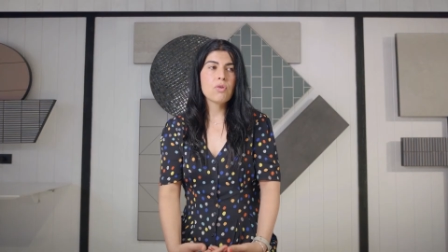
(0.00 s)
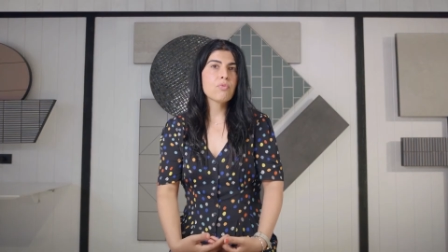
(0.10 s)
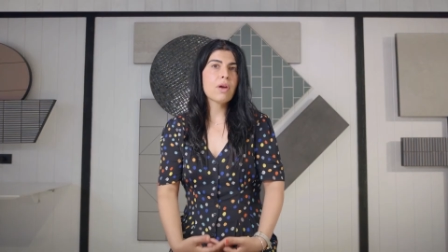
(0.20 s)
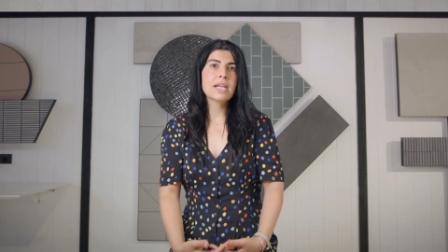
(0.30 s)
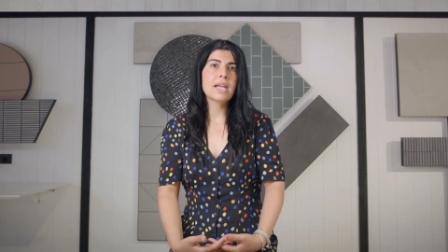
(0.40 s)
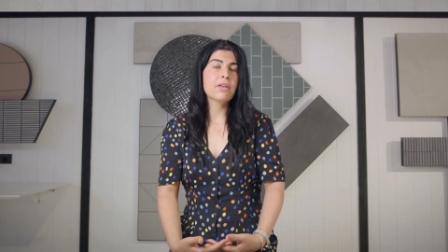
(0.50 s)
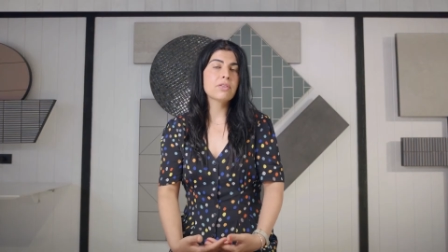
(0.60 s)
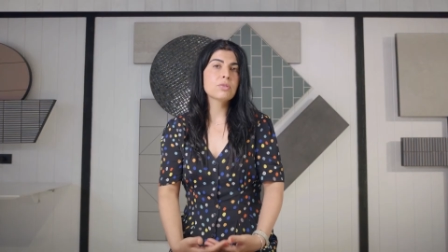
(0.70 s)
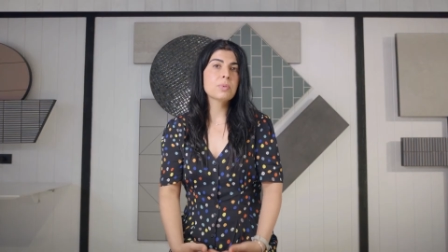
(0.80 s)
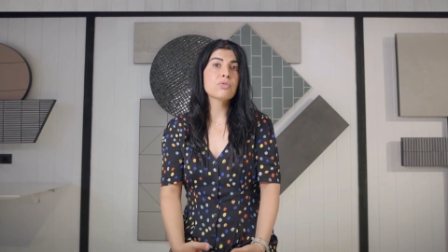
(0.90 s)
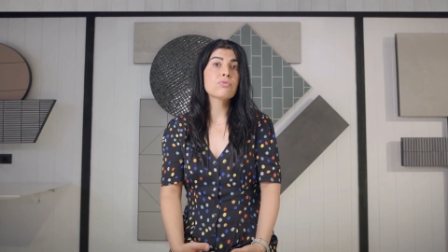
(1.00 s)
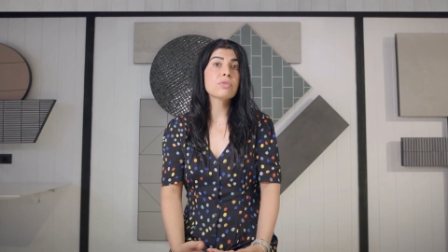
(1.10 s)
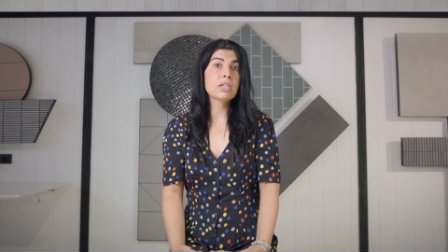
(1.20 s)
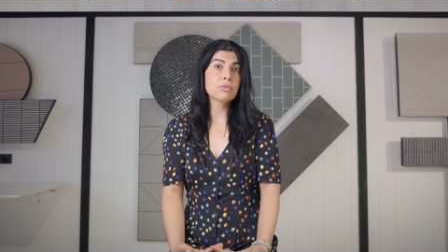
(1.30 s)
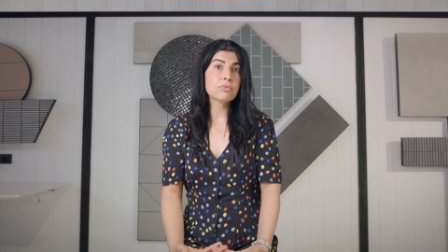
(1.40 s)
right now there's been a
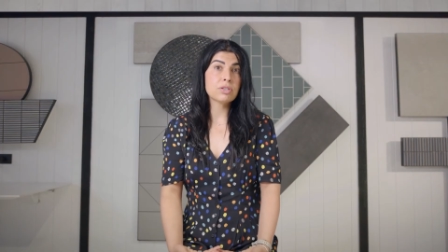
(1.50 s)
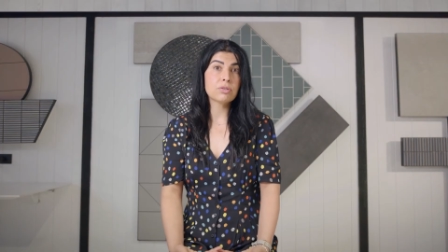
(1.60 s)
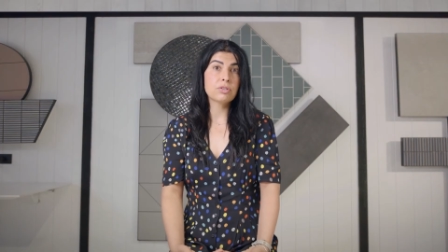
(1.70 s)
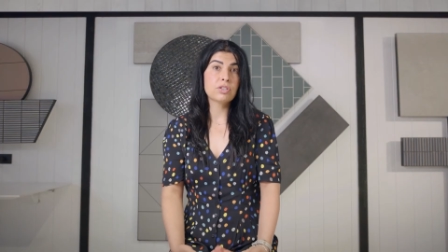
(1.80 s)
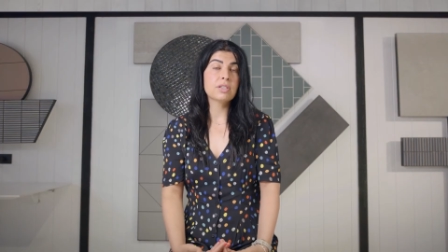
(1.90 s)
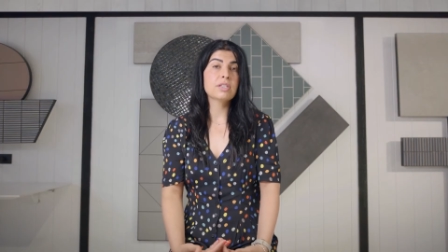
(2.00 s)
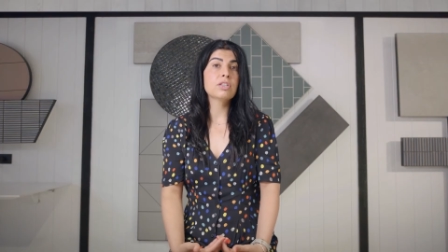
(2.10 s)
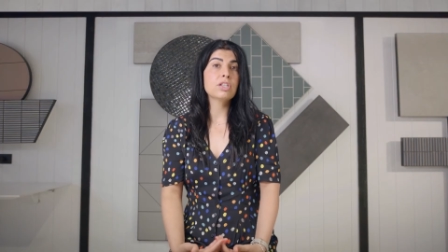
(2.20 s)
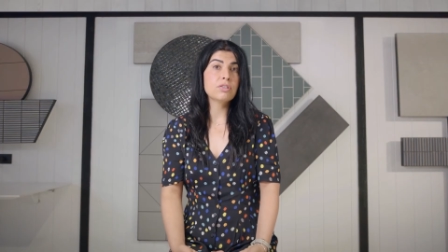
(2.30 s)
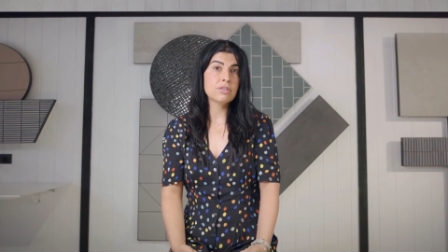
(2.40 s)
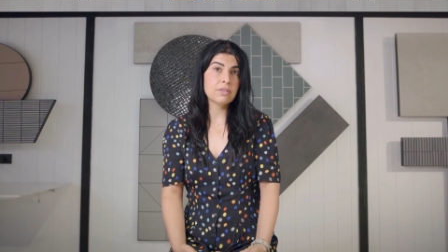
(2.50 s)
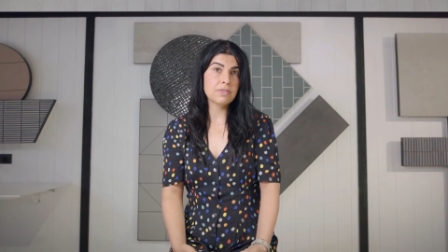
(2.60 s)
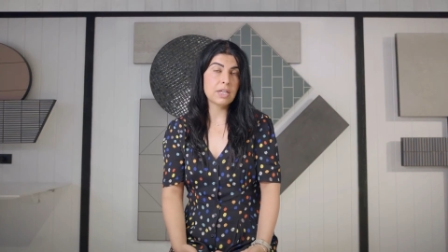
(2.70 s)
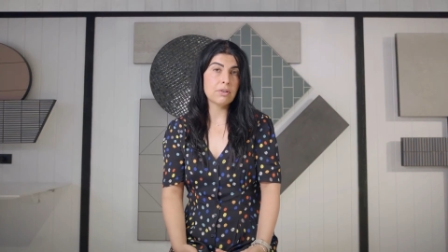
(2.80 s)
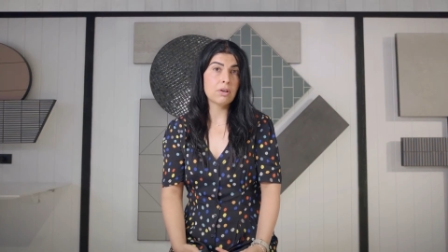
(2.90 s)
real resurgence in the use of
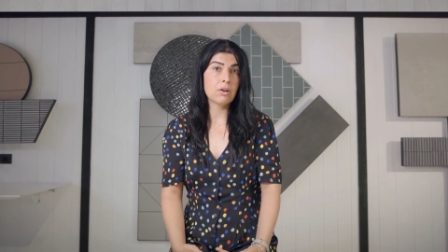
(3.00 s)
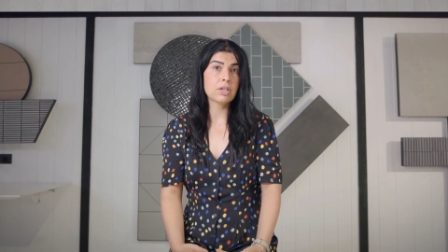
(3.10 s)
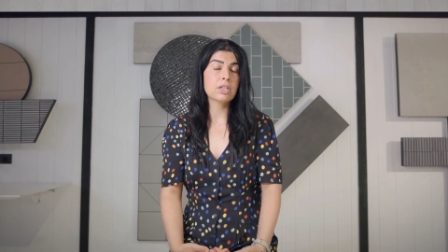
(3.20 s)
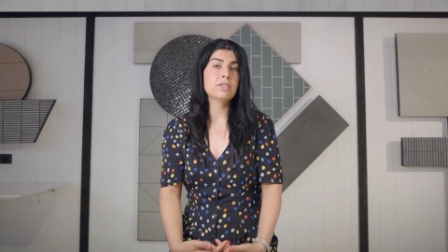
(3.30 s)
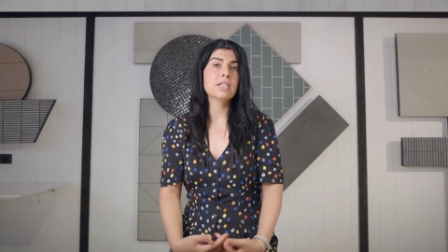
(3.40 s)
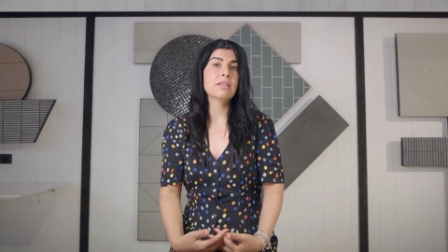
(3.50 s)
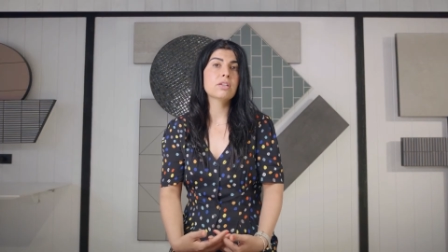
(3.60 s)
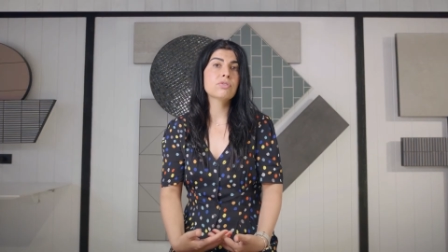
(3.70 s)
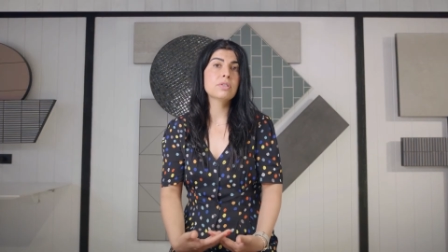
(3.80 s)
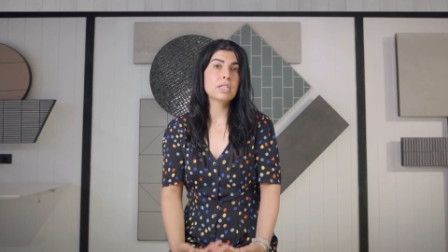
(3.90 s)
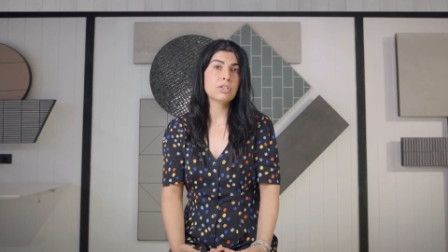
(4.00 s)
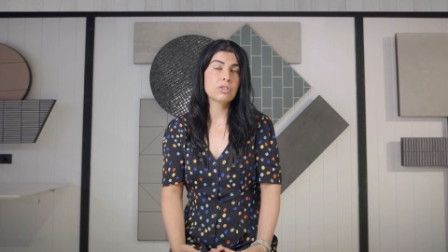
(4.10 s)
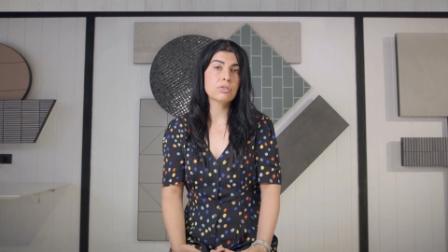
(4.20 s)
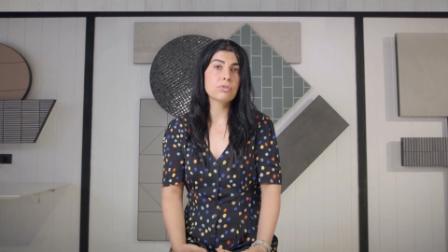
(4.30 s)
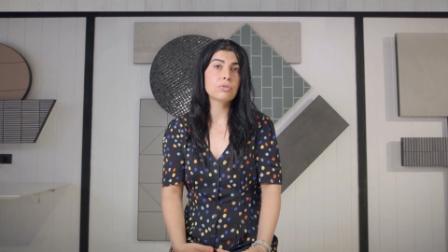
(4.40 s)
terracotta, using that
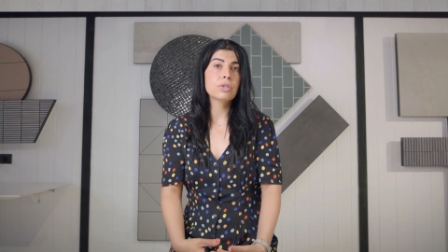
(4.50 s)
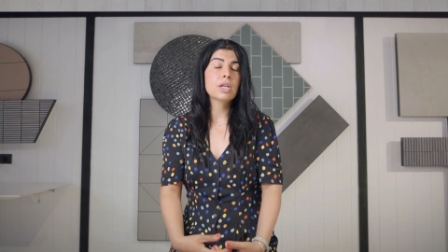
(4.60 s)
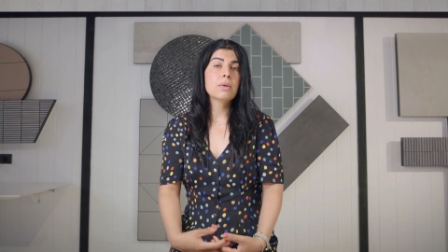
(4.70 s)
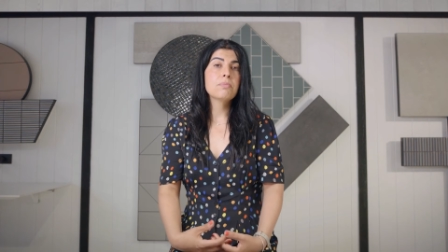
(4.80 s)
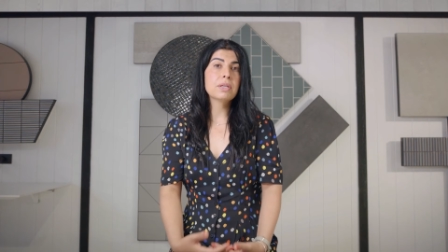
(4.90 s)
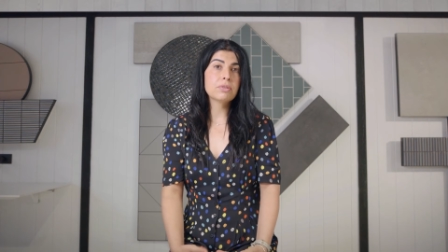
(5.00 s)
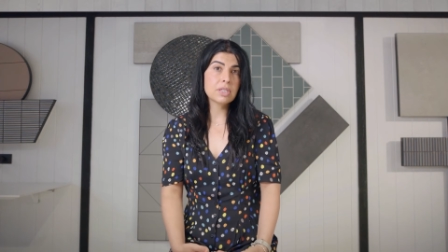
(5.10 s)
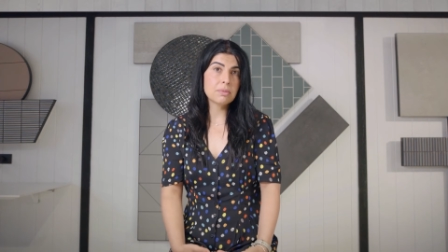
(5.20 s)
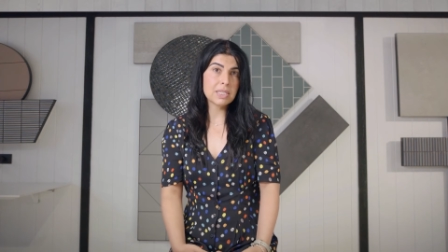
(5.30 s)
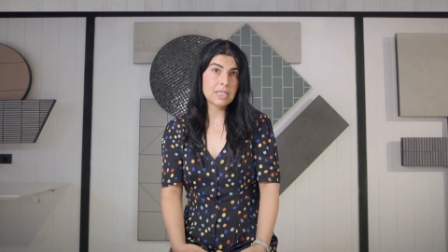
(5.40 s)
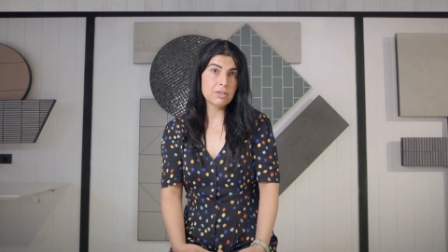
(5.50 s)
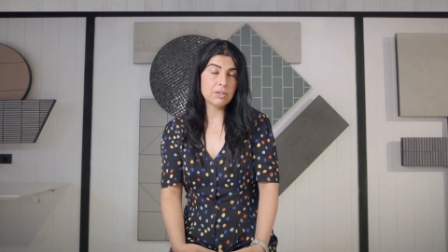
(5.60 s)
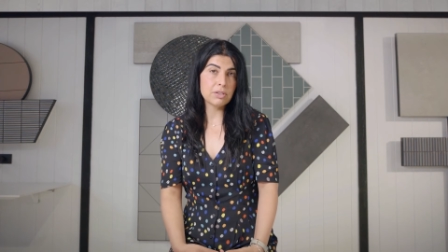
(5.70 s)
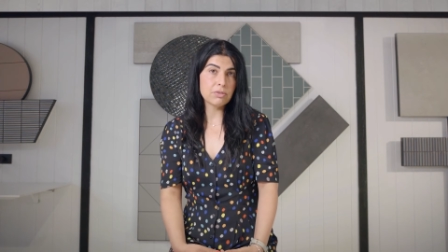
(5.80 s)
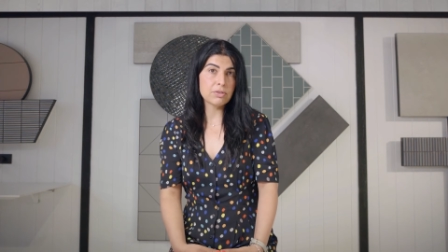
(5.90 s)
traditional building
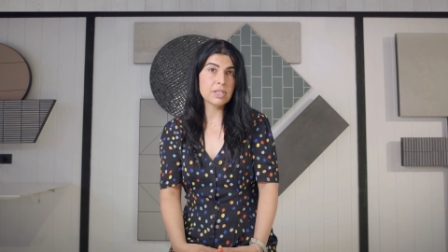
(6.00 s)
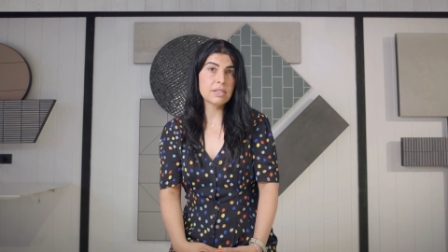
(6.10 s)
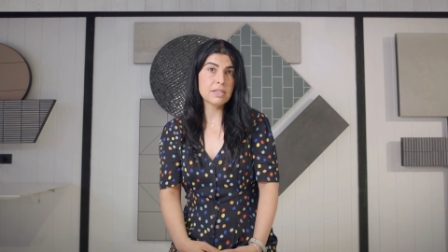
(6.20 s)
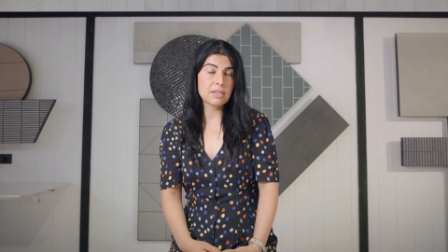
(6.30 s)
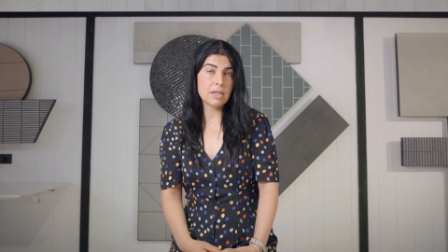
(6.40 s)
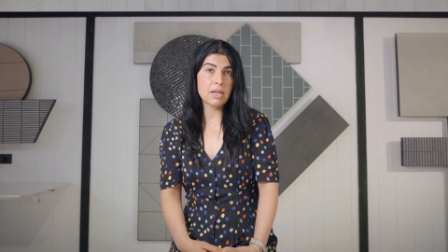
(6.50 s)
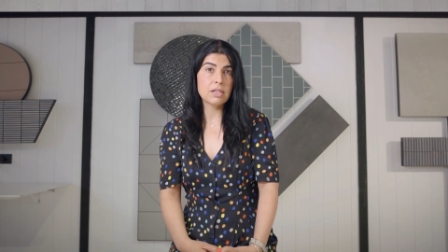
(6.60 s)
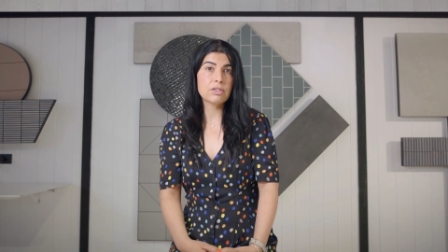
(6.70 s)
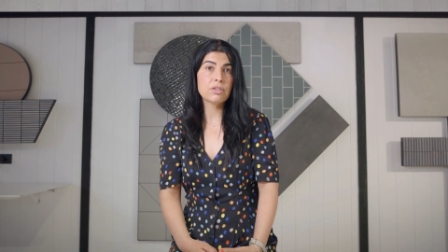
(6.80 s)
materials in design.